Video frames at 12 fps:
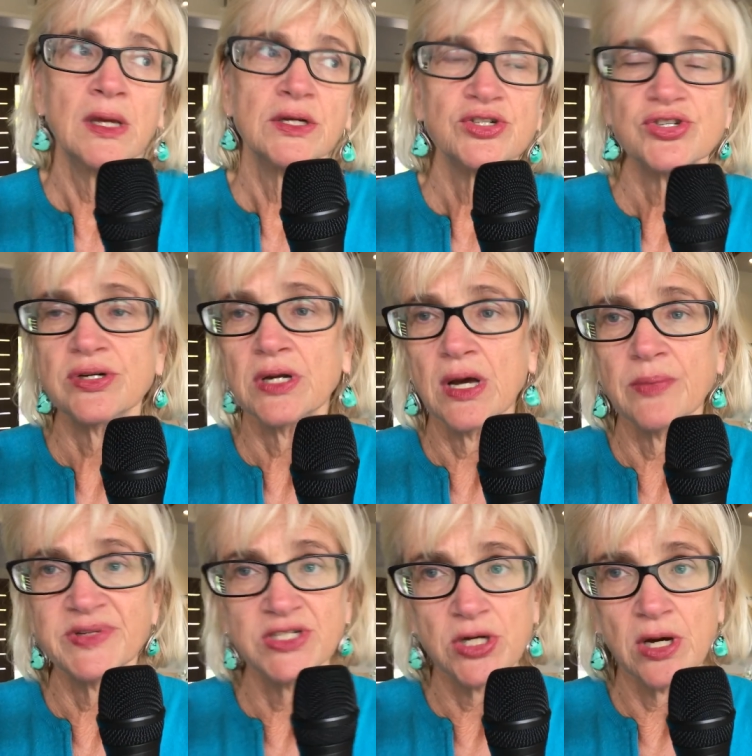should not
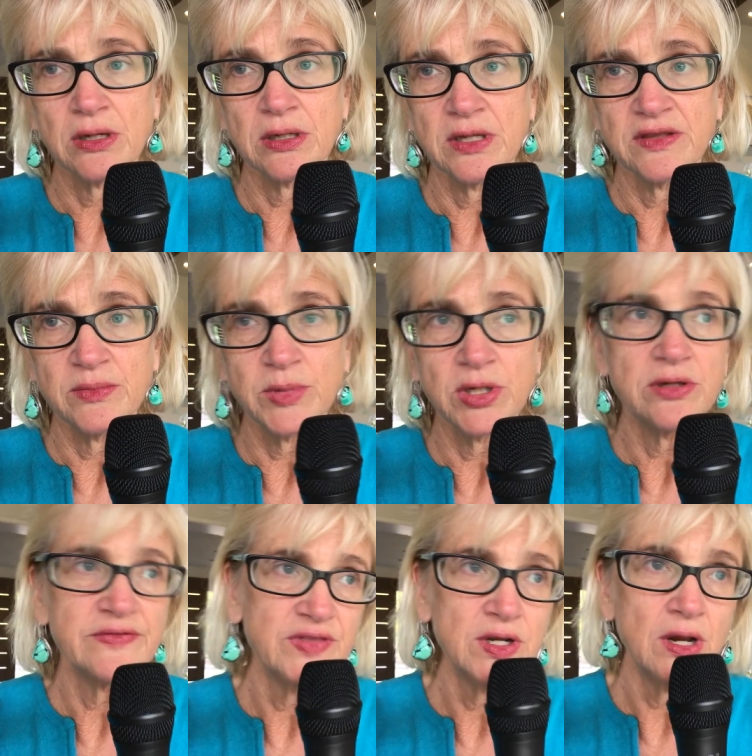be talking in the middle
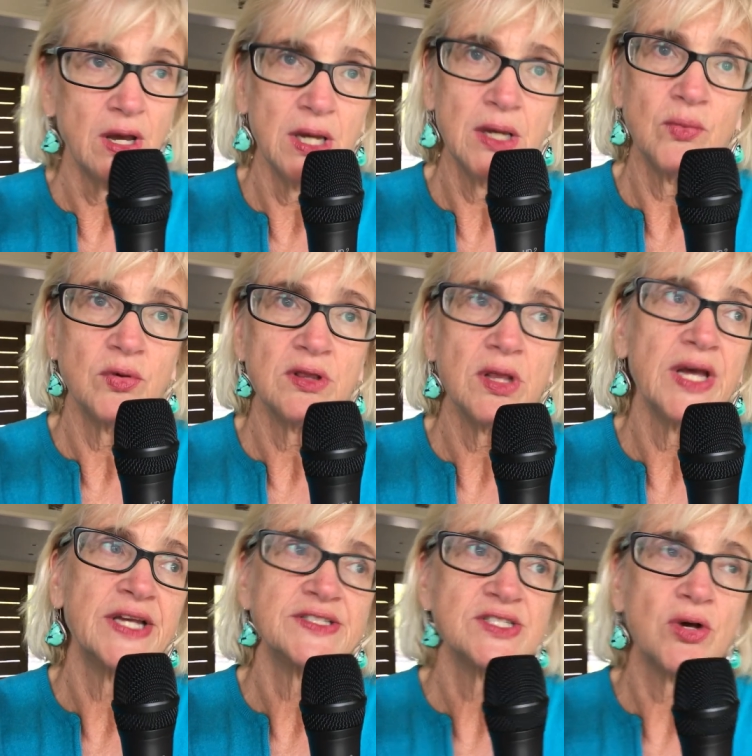of the night with
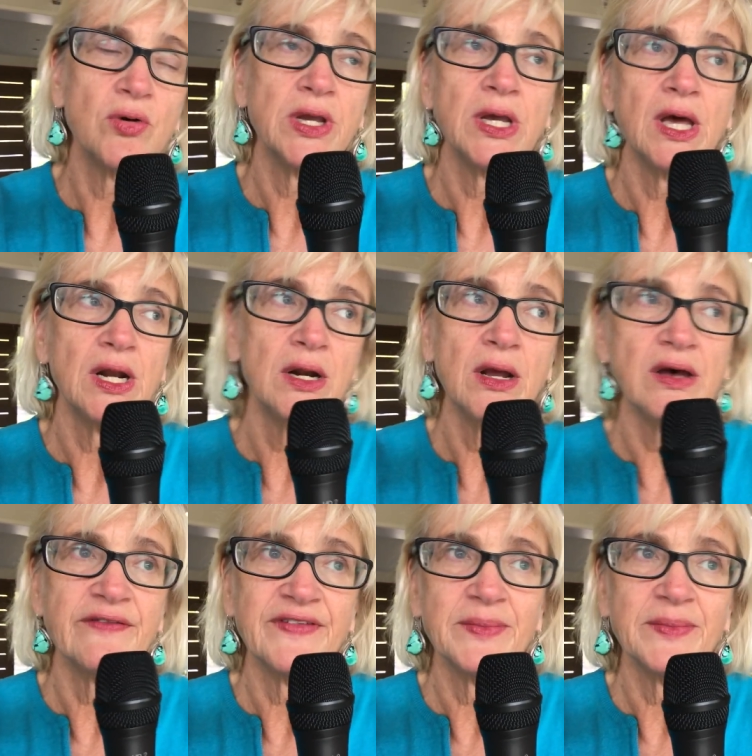lights going on and off.